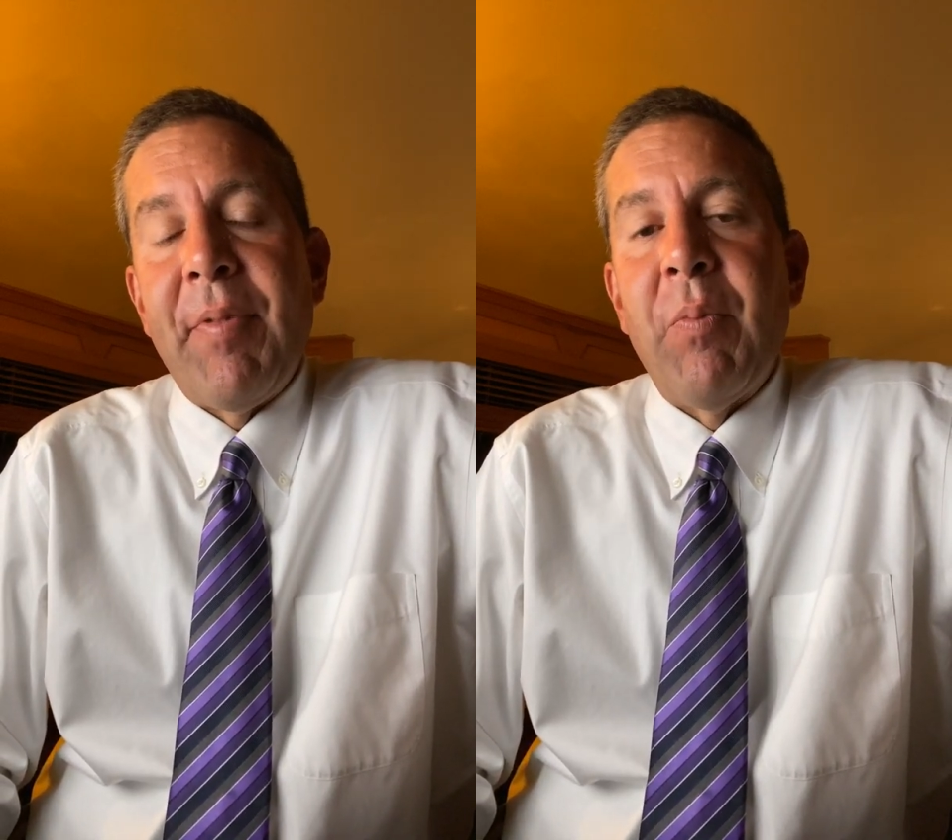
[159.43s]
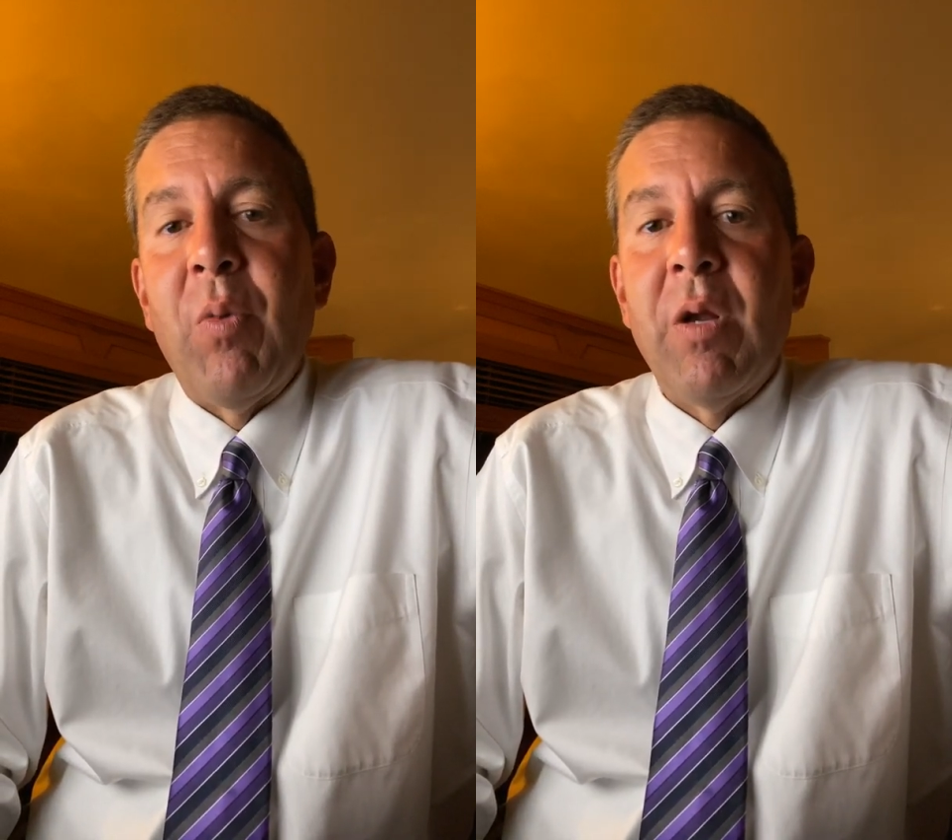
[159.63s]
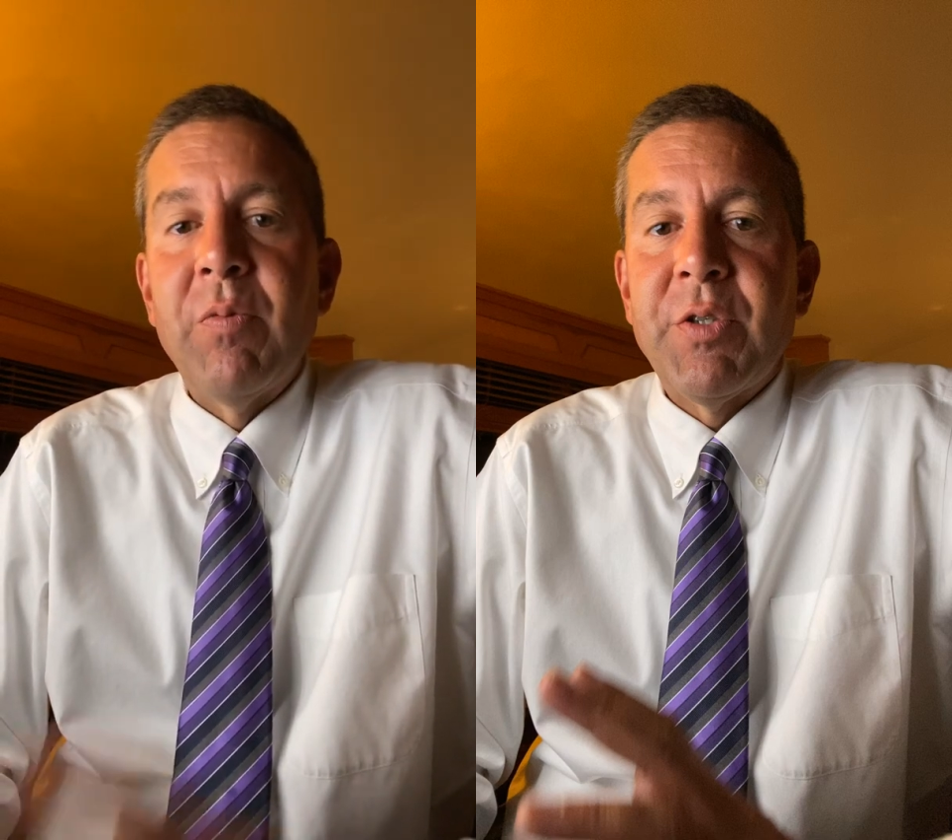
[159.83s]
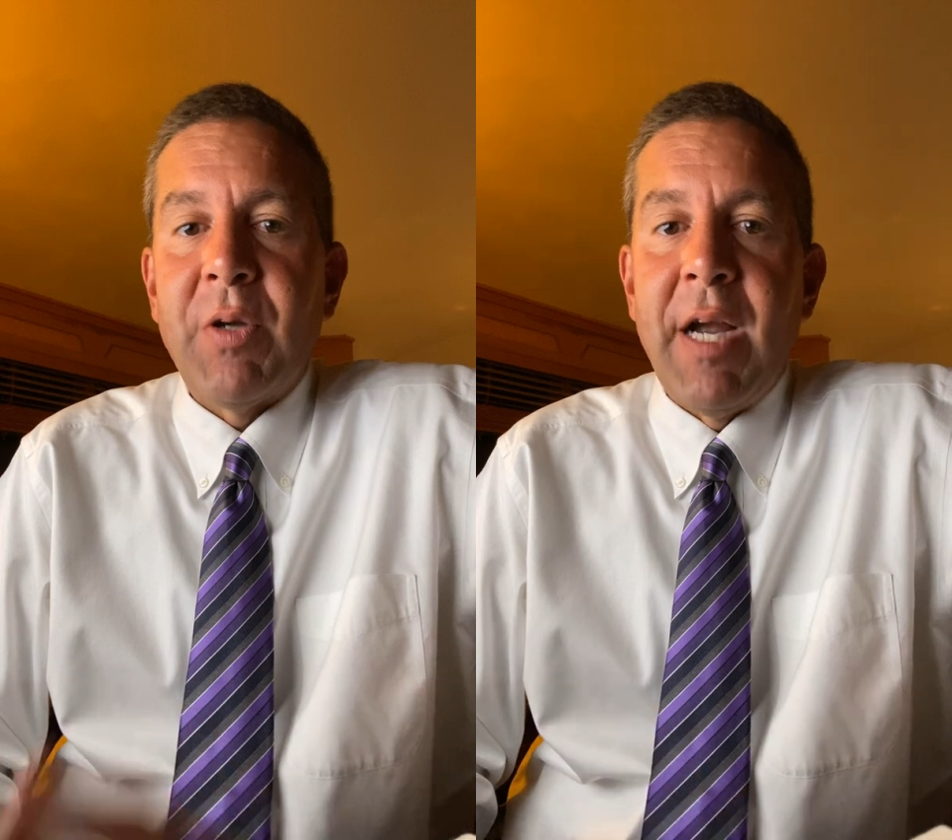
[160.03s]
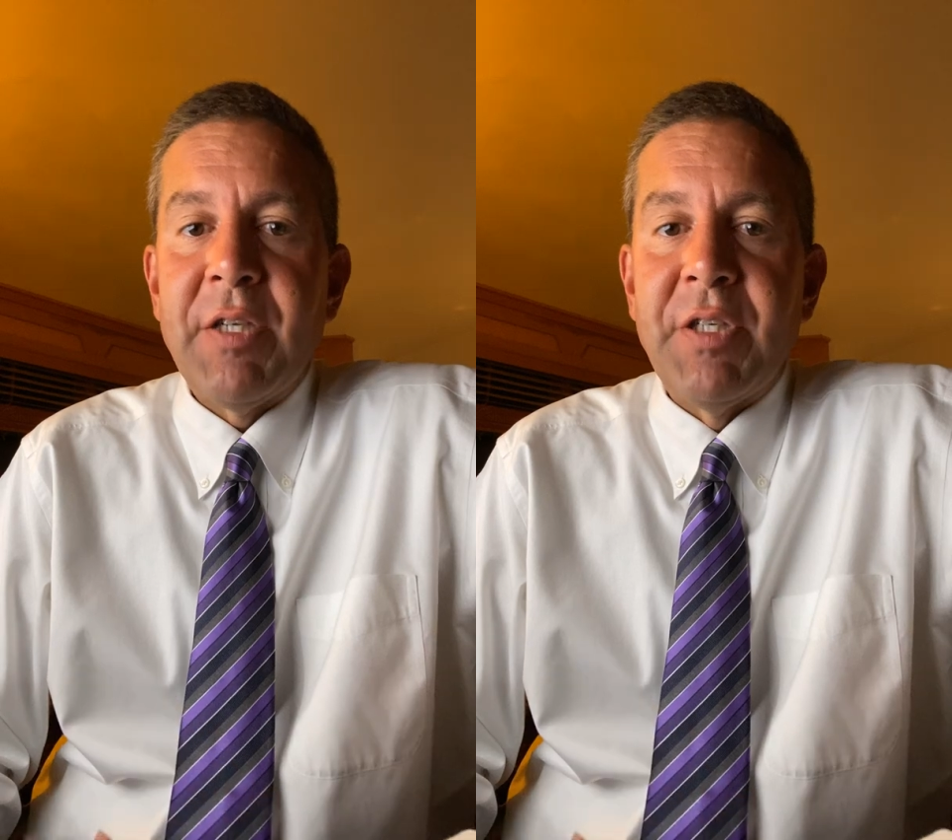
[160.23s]
One was
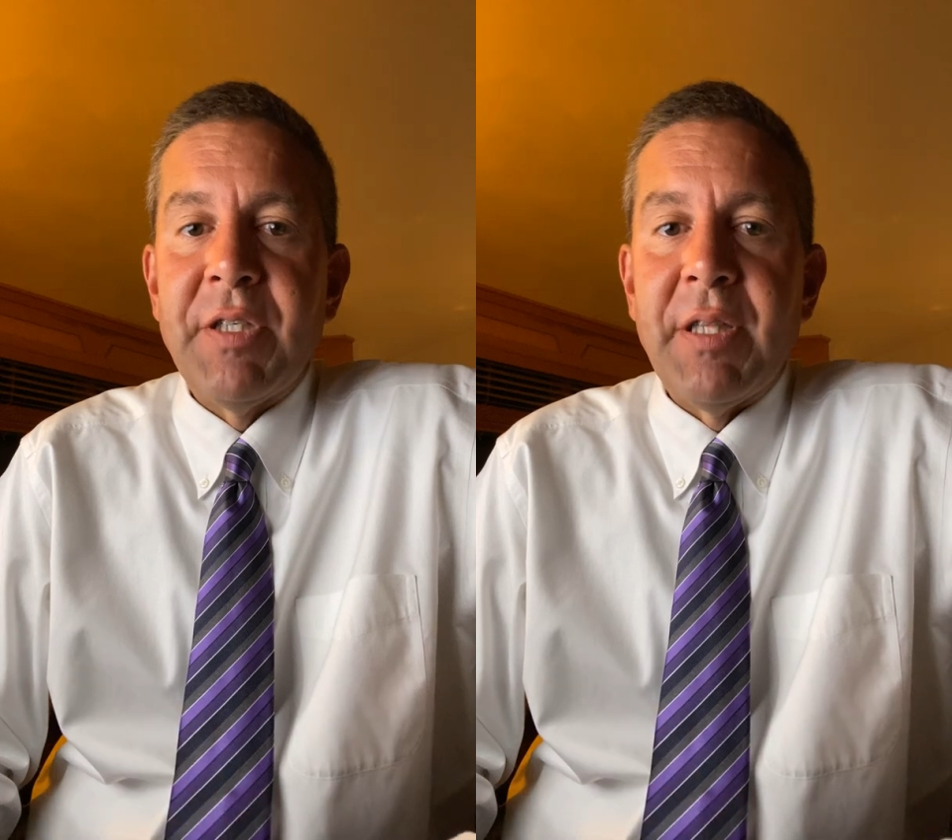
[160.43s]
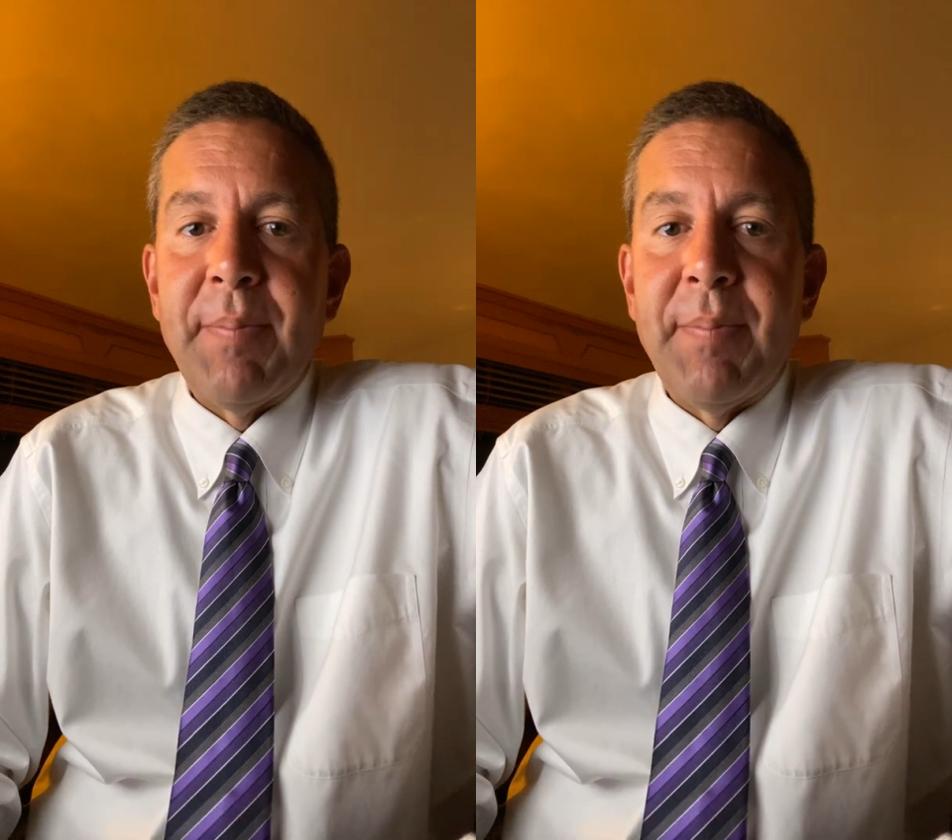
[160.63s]
crashed into the